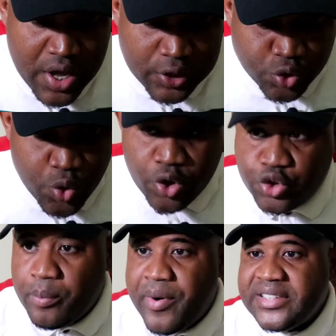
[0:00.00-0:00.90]
And so, not
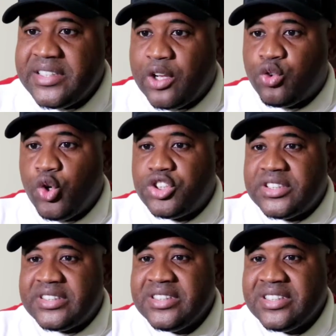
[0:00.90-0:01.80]
surprising at all,
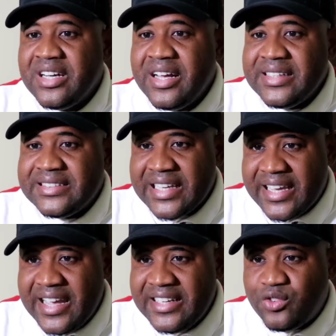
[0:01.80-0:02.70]
she's still
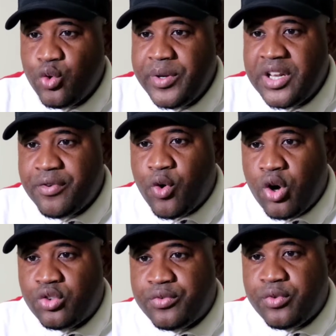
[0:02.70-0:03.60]
second. It will be
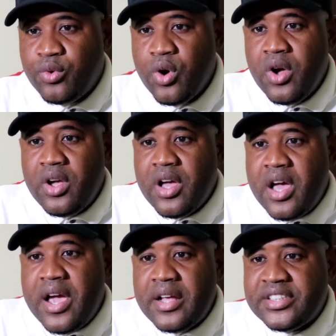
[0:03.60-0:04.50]
difficult for,
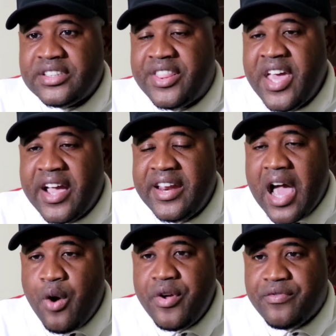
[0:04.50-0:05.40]
uh, she's steering
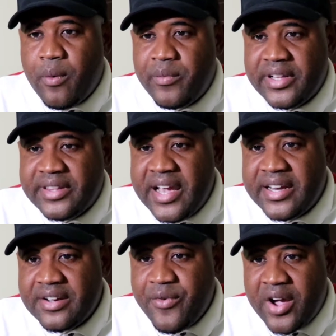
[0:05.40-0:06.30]
away from the
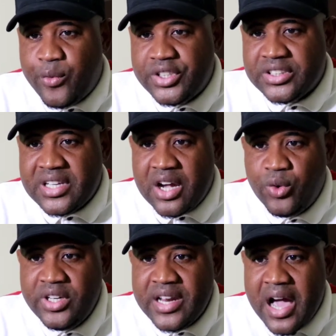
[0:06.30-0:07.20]
third rank, which is
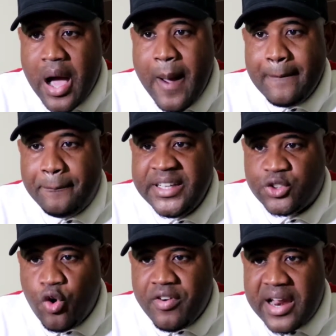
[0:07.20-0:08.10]
Karolina
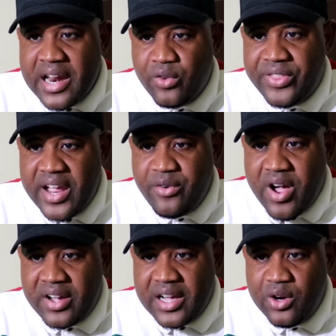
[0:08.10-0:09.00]
Pliskova, now third
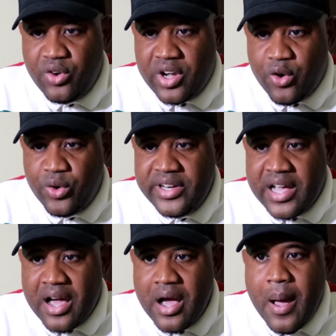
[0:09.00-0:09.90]
rank.
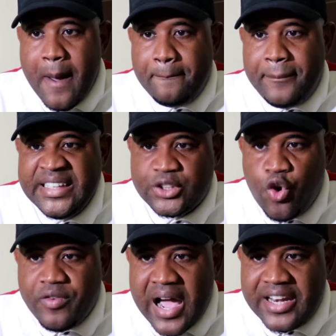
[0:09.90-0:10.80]
Karolina
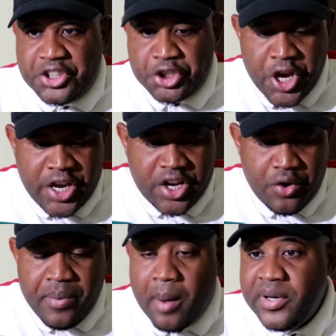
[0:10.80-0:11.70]
Pliskova, the Czech
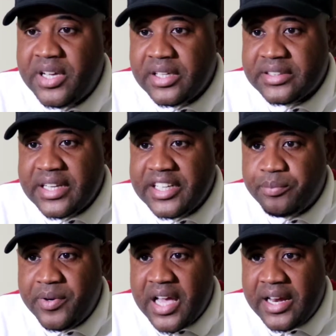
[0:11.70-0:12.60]
Republic
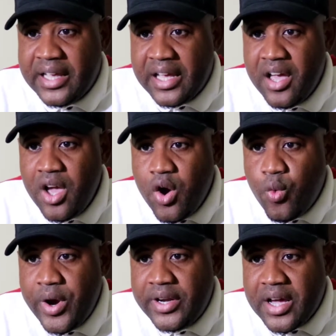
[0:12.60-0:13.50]
tennis player there,
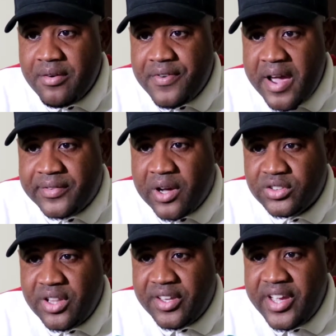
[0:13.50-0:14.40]
with uh,
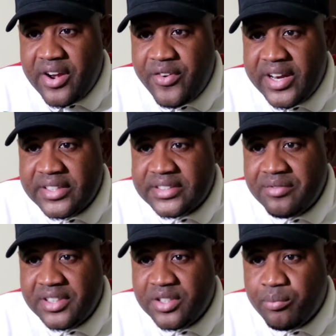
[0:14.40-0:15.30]

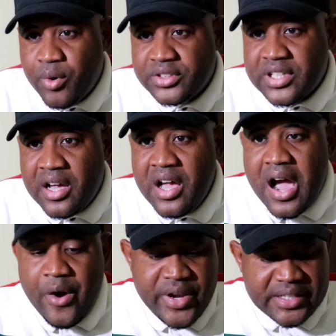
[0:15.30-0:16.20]
5,317 points.
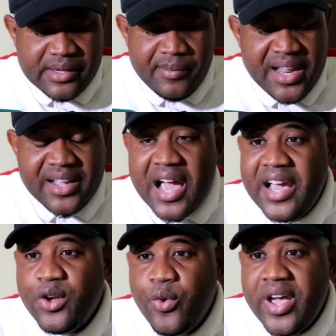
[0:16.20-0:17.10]
That Aryna
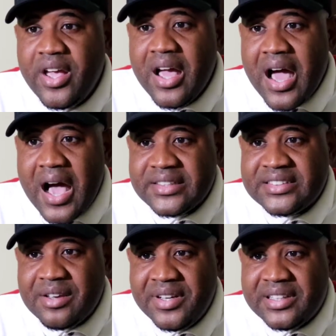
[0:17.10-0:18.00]
Sabalenka, anyway, has
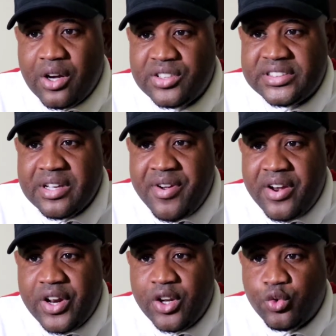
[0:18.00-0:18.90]

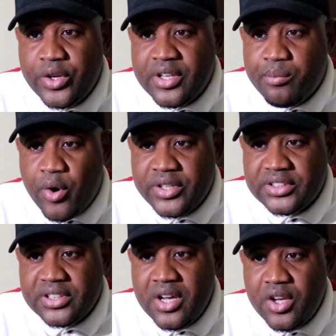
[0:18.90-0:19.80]
7,720
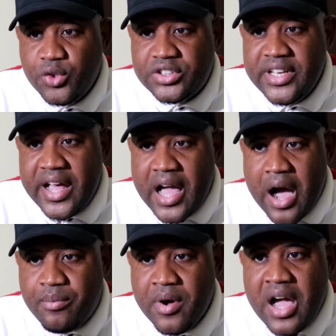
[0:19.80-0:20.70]
points. You see the
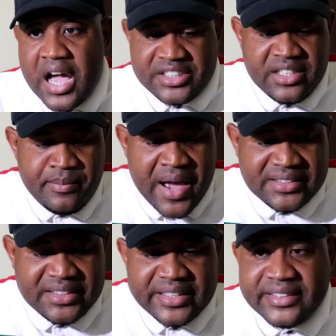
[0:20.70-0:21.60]
gap. Ashley
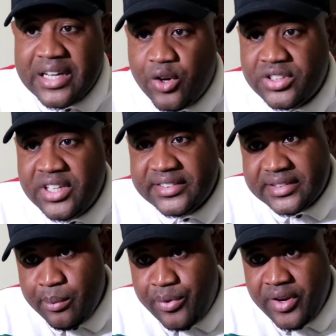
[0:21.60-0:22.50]
Barty, 10,000 and
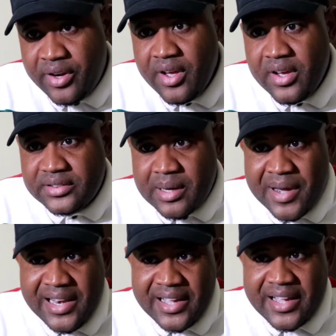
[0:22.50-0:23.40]
something.
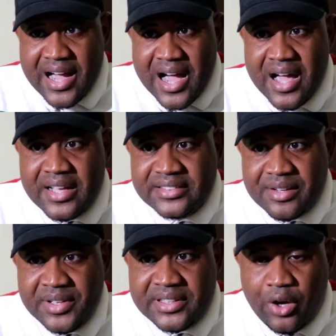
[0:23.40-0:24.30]
Sabalenka,
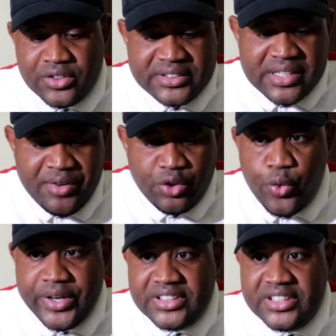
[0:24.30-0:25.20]

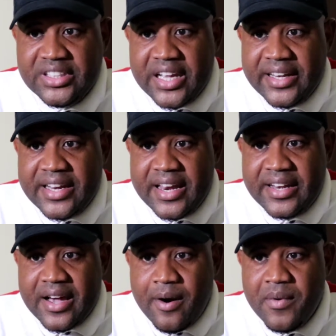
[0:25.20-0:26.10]
7,720. And
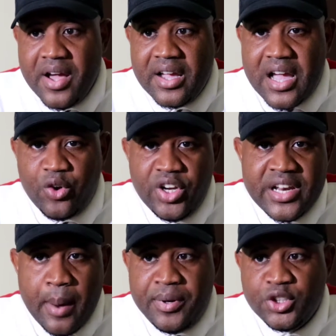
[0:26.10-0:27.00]
then um,
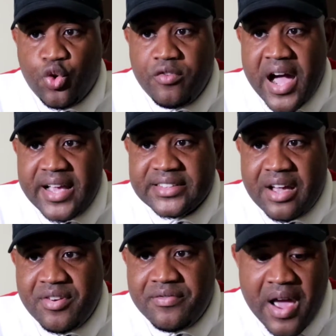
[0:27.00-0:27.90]
Karolina Pliskova is
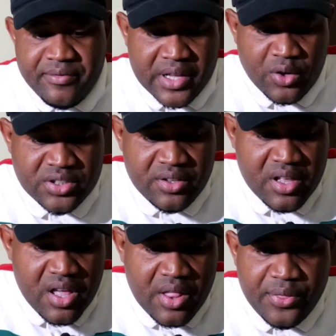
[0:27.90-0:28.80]
having
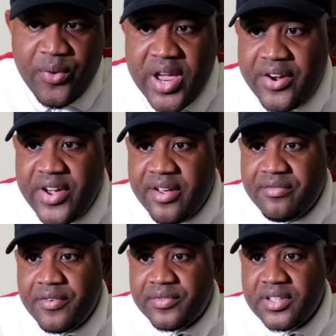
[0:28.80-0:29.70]

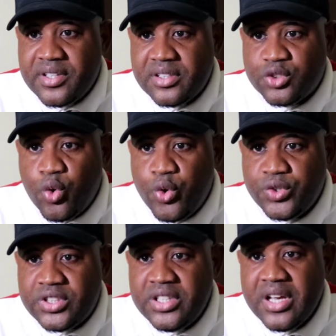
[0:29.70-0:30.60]
5,315. So
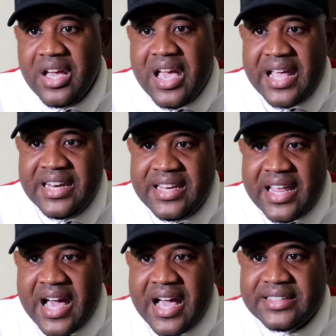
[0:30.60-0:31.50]
you see,
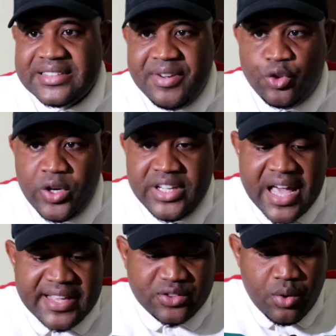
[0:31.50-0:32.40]
Elina
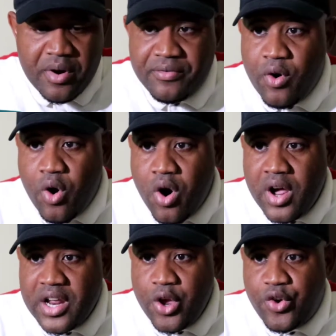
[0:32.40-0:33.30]
Svitolina is number
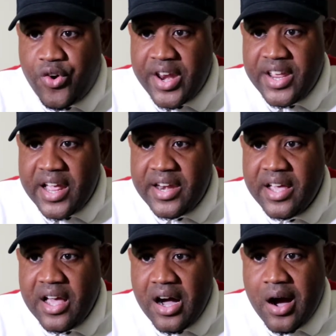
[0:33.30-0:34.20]
four, the Ukrainian,
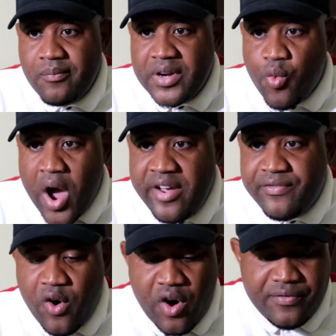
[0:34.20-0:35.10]
um, the
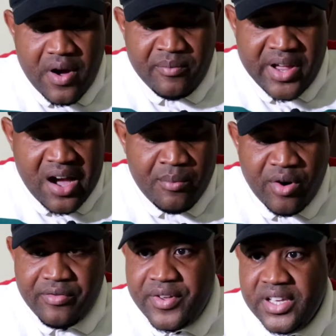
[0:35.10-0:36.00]
wife of um, Gar
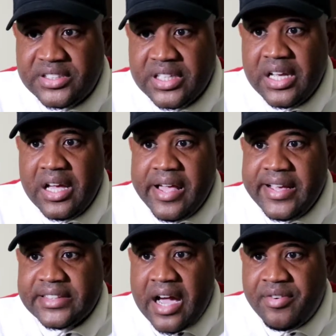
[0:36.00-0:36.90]
Monfils
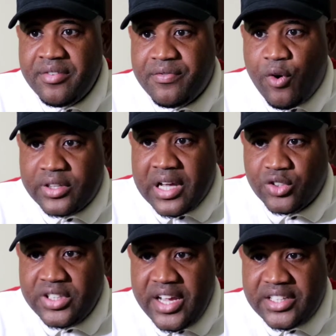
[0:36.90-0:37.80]
is having
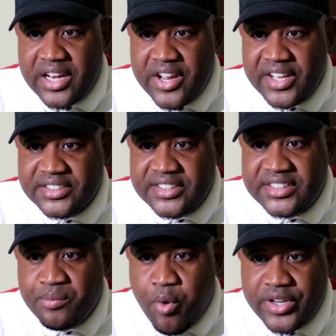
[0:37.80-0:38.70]

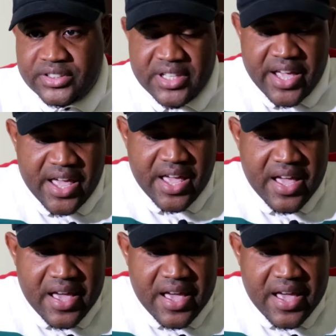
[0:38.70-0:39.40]
4,860 points there.